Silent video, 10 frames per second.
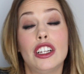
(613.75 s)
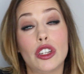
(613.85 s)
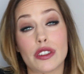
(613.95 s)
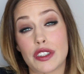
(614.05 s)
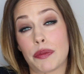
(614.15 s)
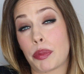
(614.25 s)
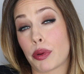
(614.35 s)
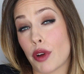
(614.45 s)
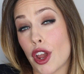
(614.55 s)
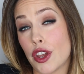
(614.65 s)
lots of
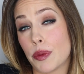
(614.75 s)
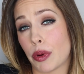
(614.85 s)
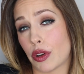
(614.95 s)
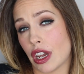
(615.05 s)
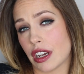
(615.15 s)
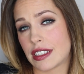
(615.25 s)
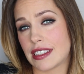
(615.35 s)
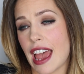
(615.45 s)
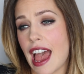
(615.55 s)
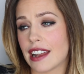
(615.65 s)
Pro
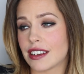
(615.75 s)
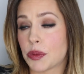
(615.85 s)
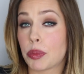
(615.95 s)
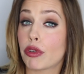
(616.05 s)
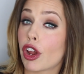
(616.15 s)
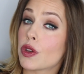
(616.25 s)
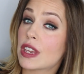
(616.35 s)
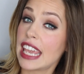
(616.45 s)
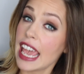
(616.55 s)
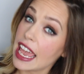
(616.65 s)
products and Pro
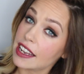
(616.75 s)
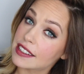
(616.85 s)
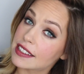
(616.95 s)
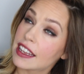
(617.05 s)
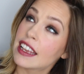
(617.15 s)
kits,